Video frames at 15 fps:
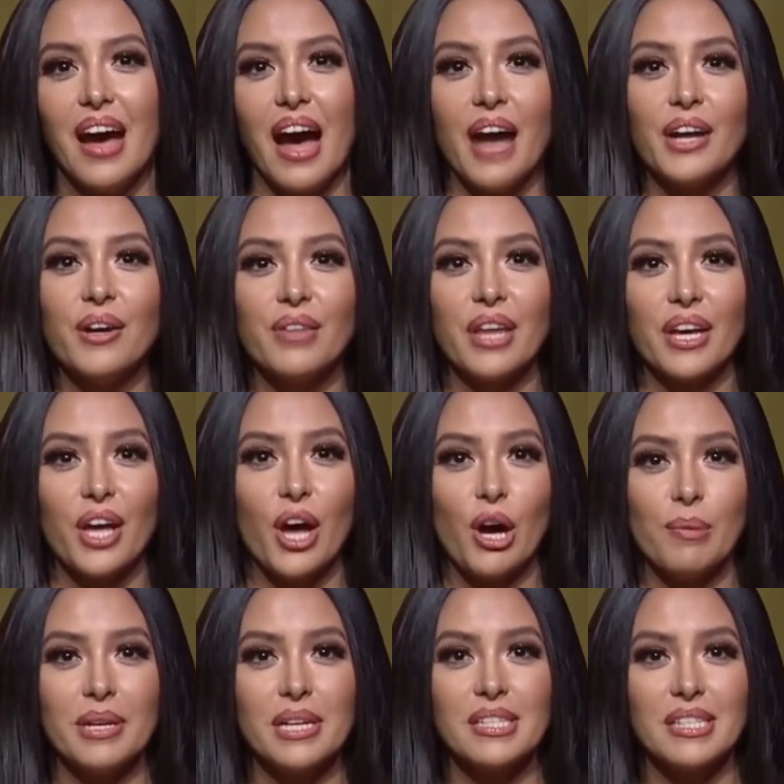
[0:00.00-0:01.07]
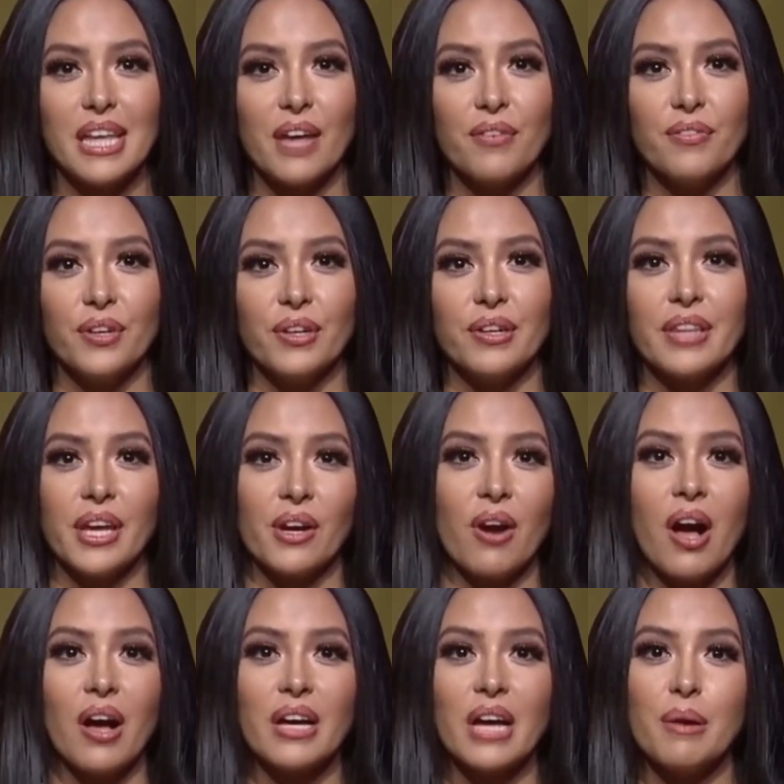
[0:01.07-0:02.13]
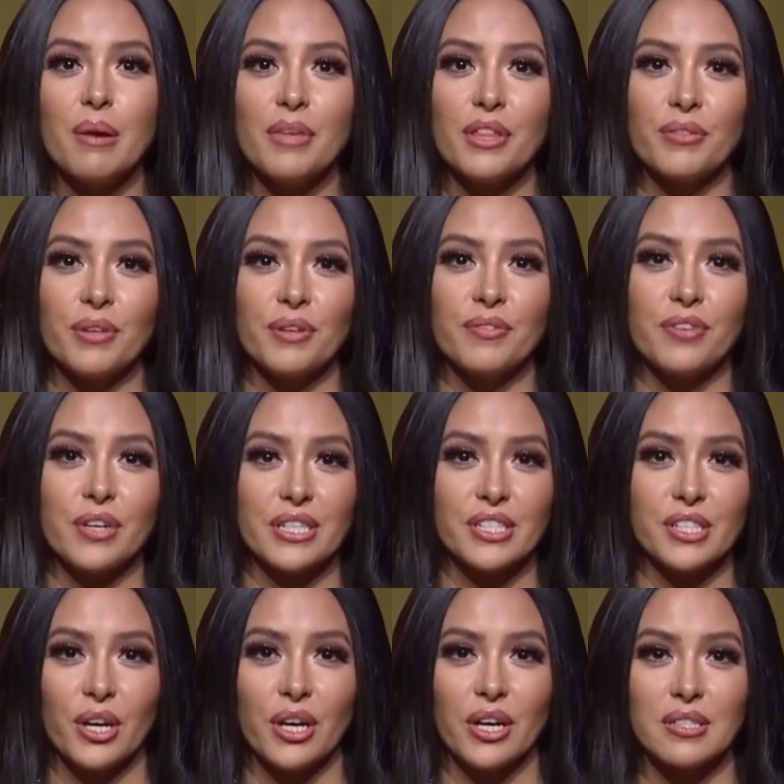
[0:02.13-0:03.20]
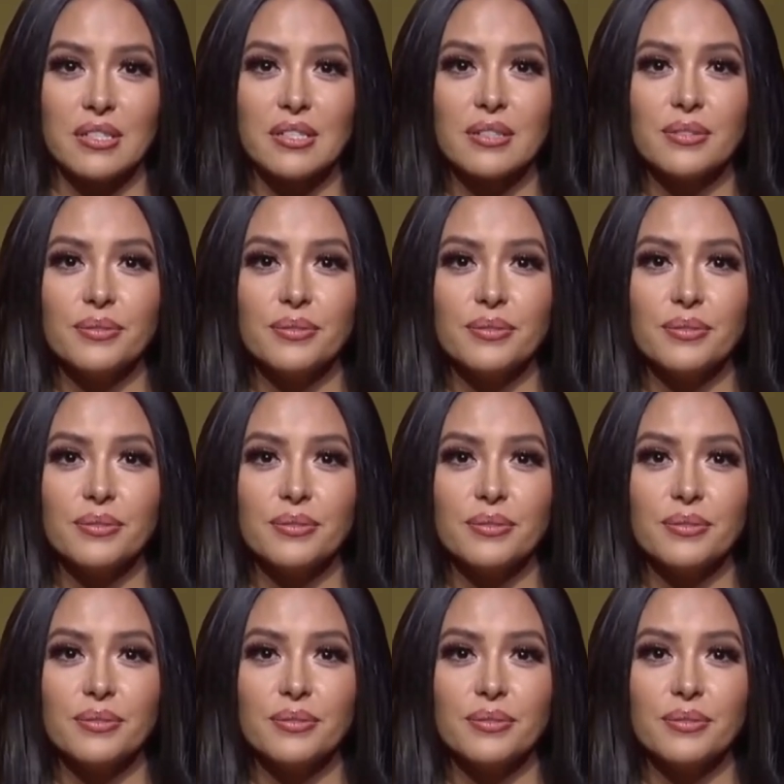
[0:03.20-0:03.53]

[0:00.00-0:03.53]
I know that Kobe is thankful that you're all coming through for his girls.